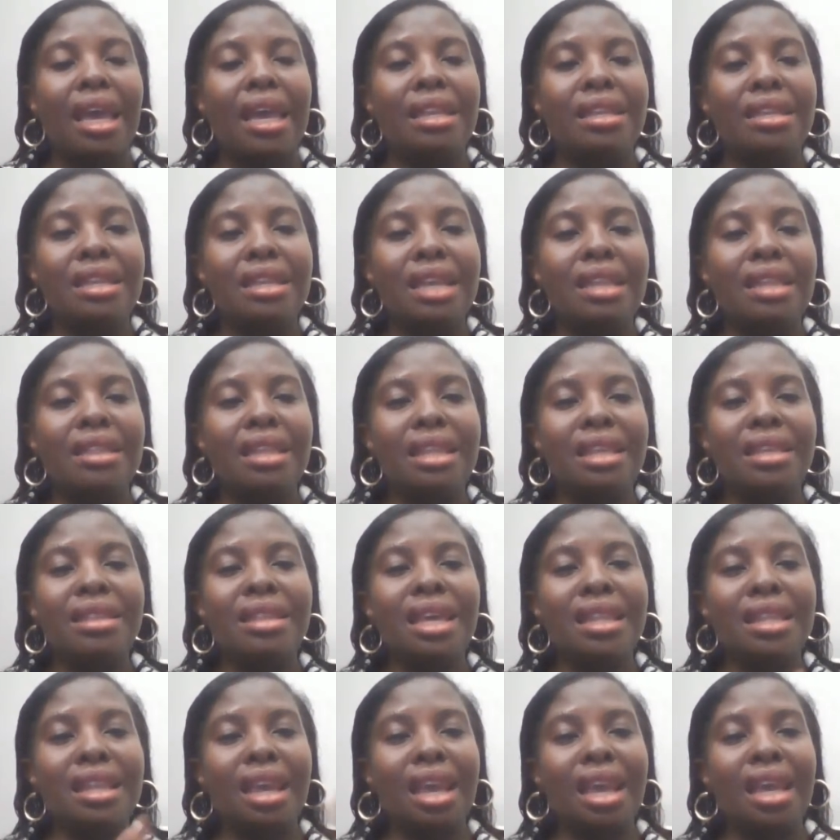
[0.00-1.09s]
And
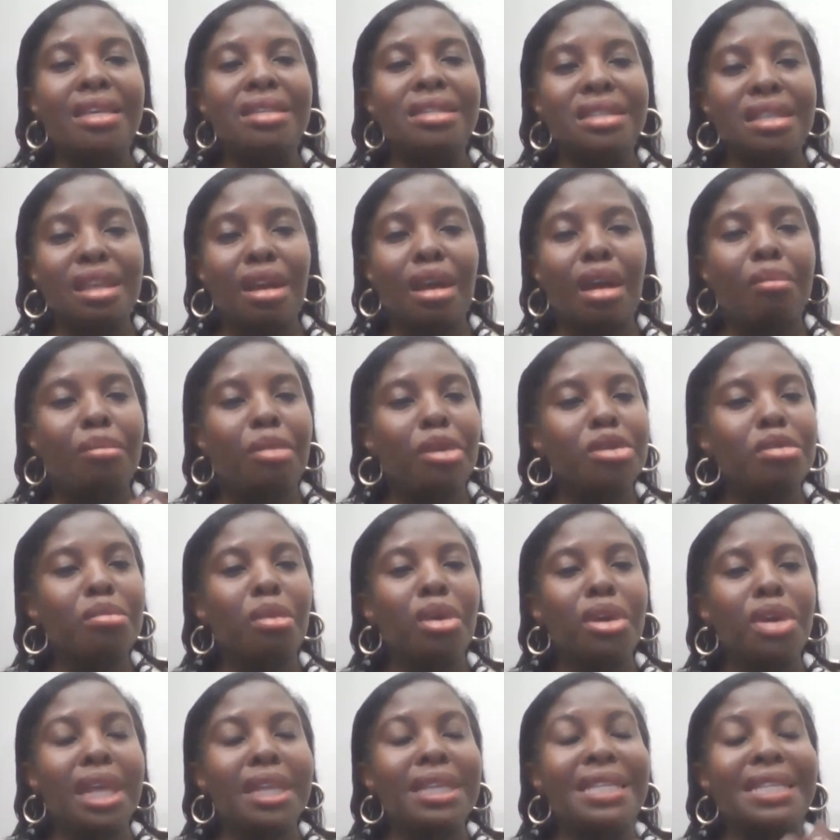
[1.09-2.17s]
in that case, there are about
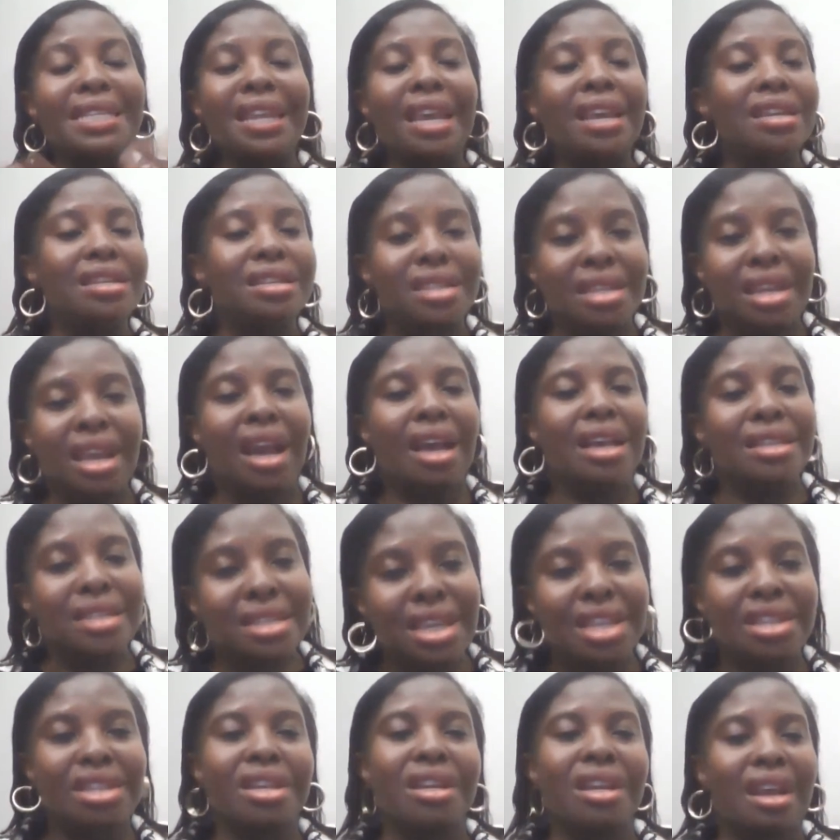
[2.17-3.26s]
more than 30
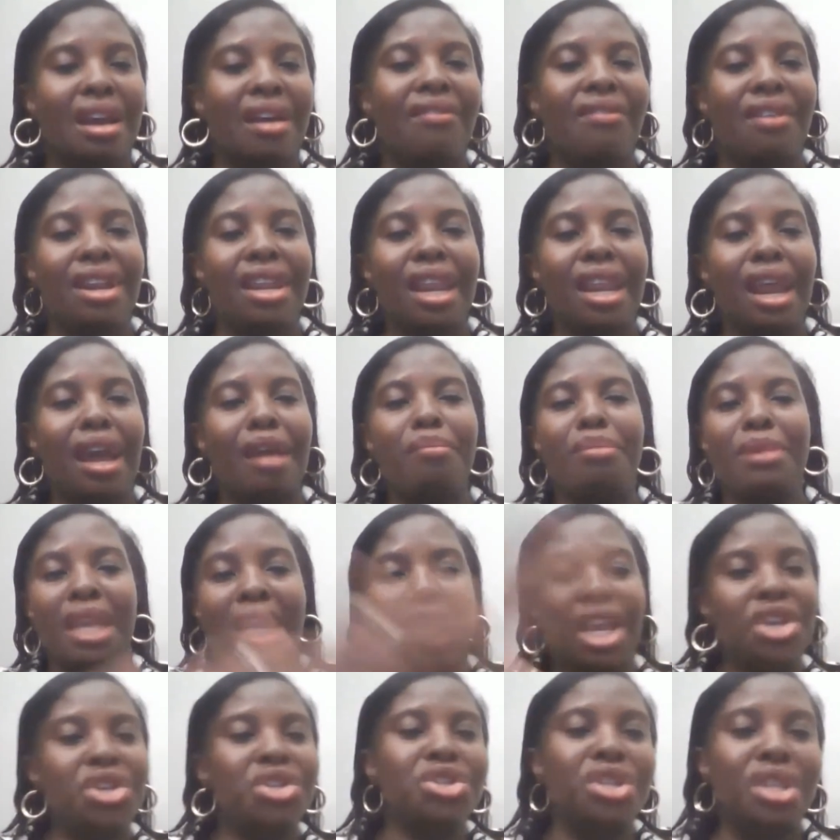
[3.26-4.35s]
asset recovery
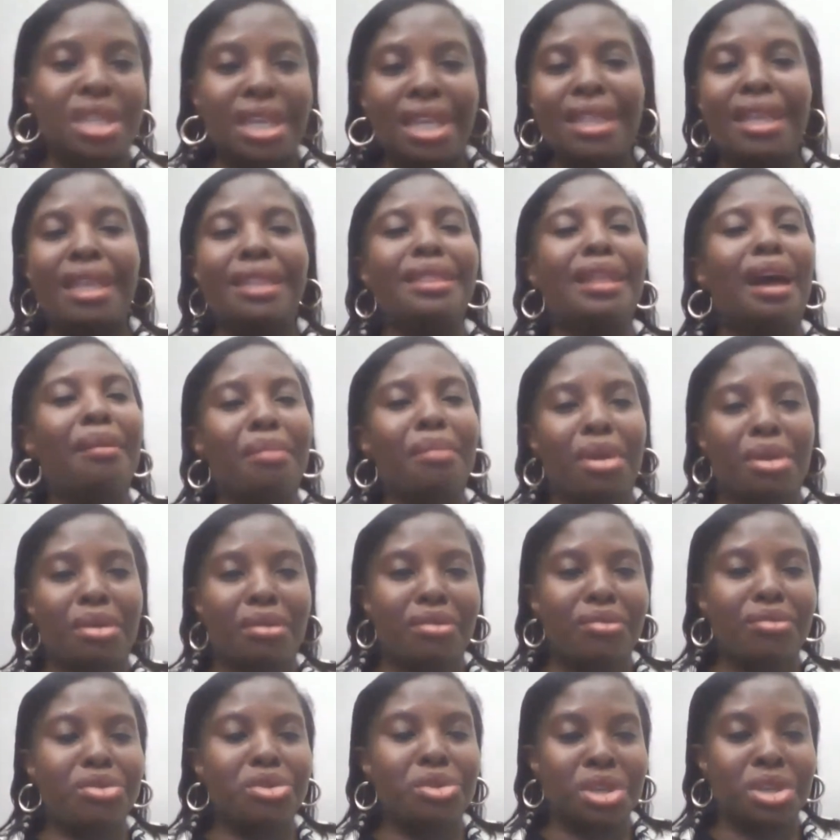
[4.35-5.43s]
applications in a number
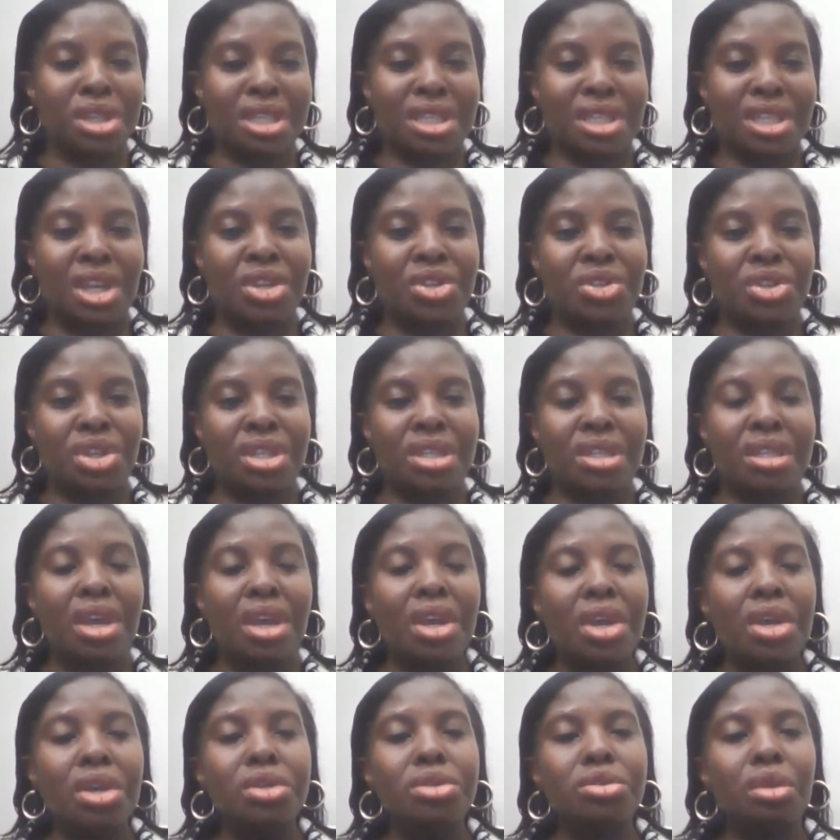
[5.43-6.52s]
of jurisdictions.
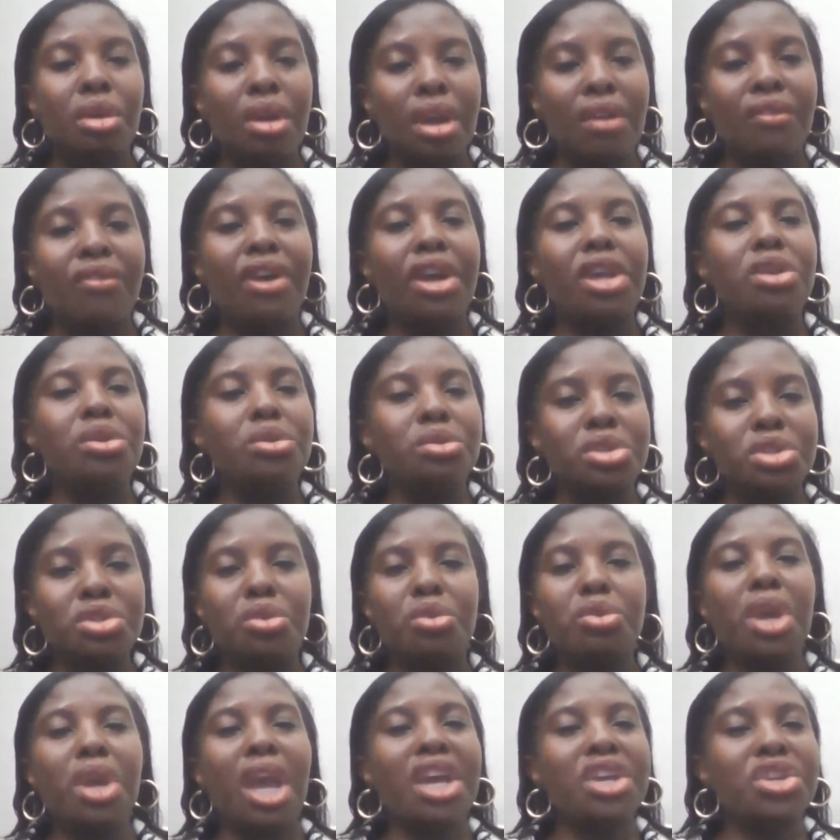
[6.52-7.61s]
So FIUs
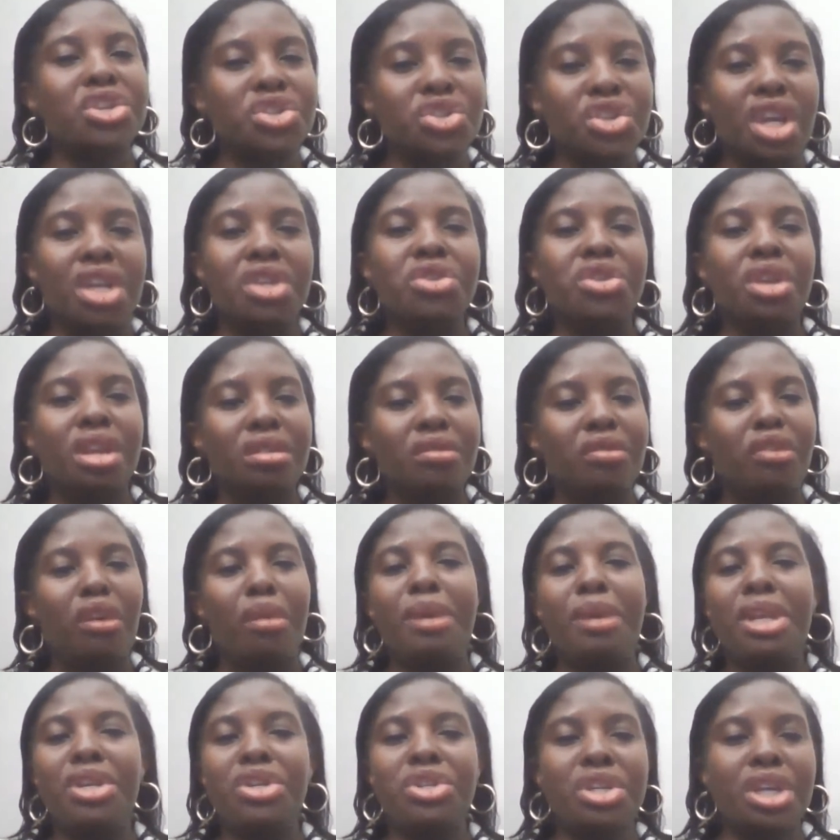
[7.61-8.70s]
do exchange
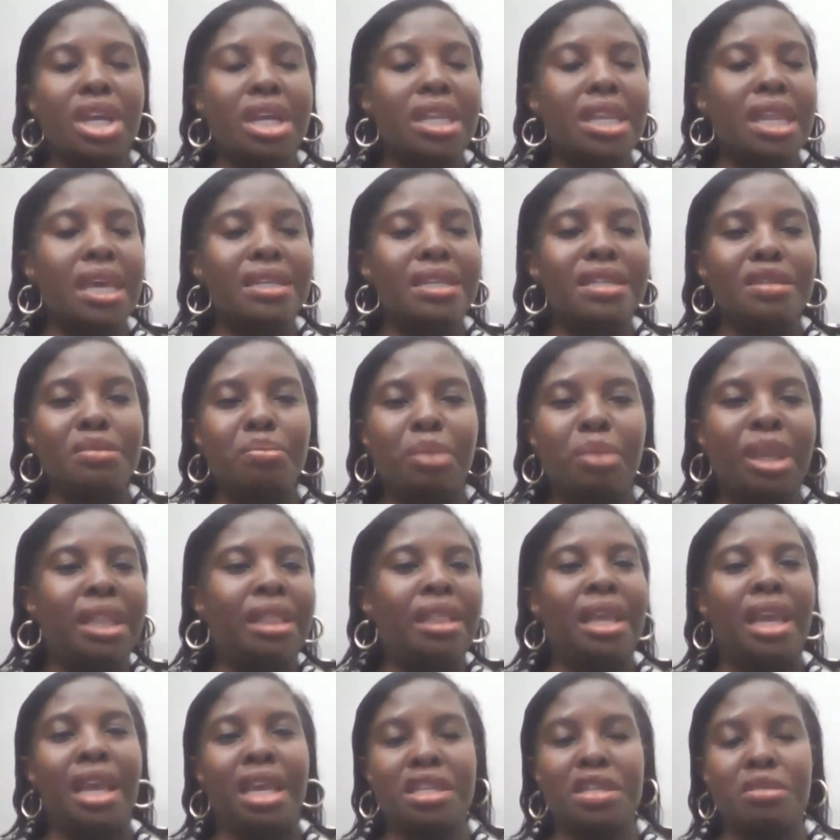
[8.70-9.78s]
information
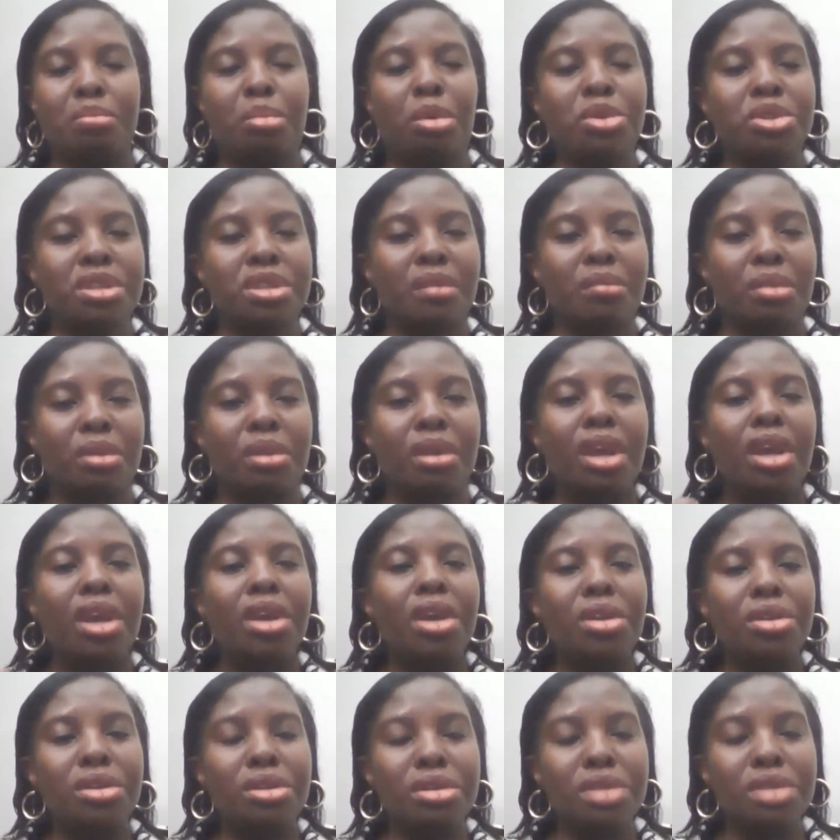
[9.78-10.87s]
speedily as possible
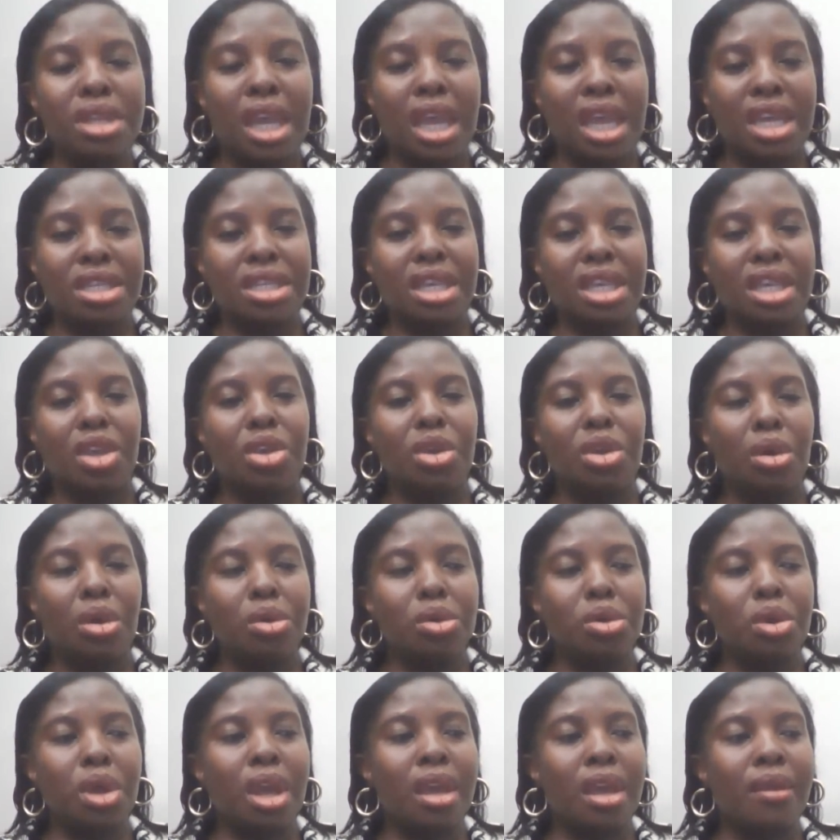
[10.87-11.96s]
using a
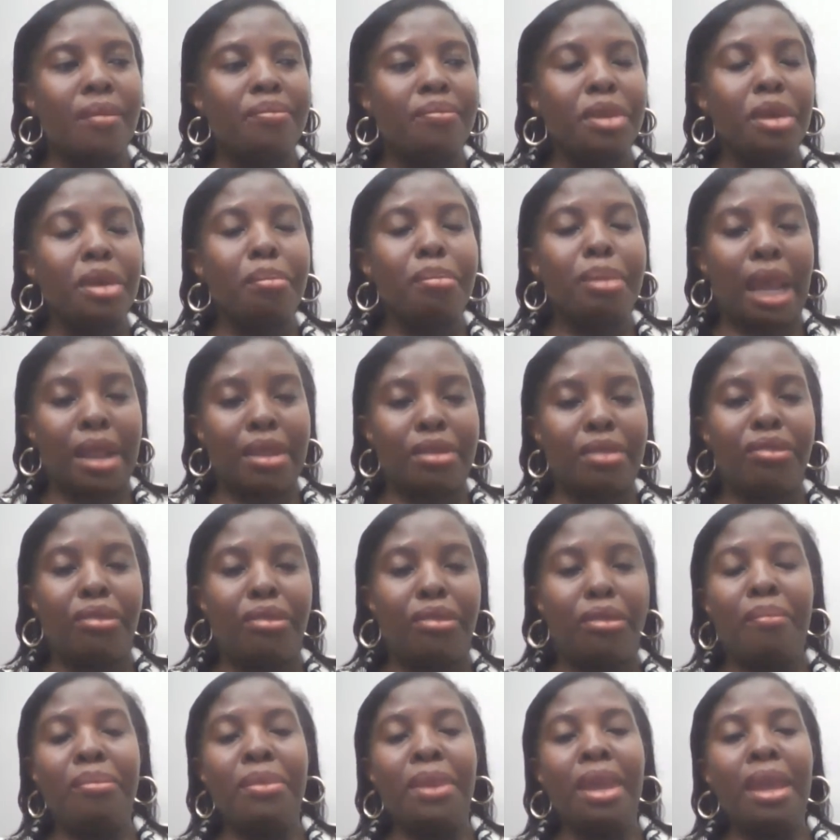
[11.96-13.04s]
secured
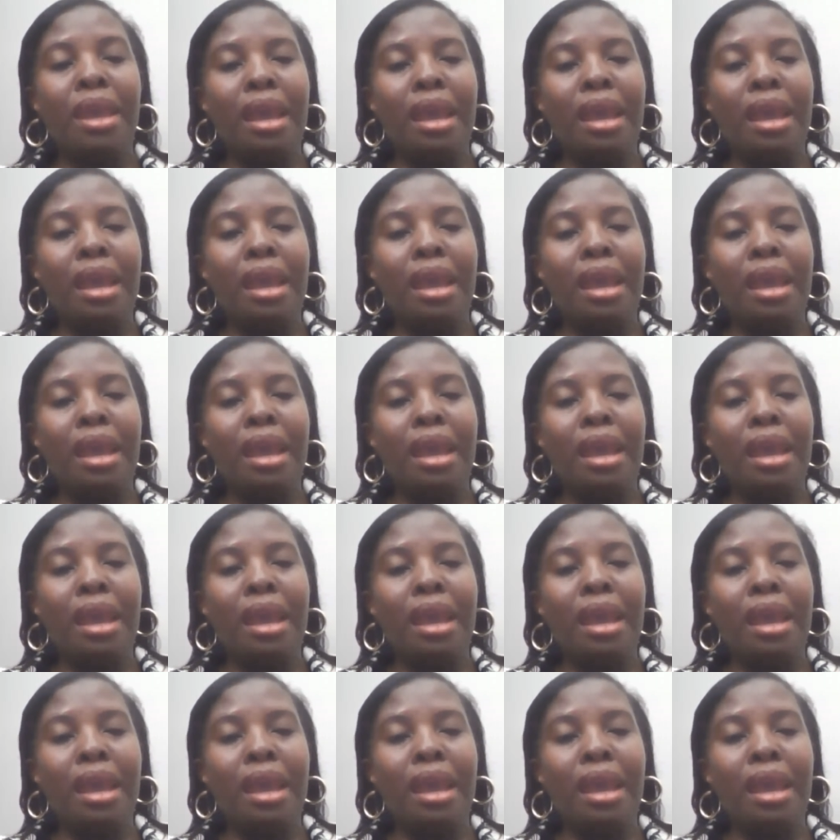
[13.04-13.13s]
platform.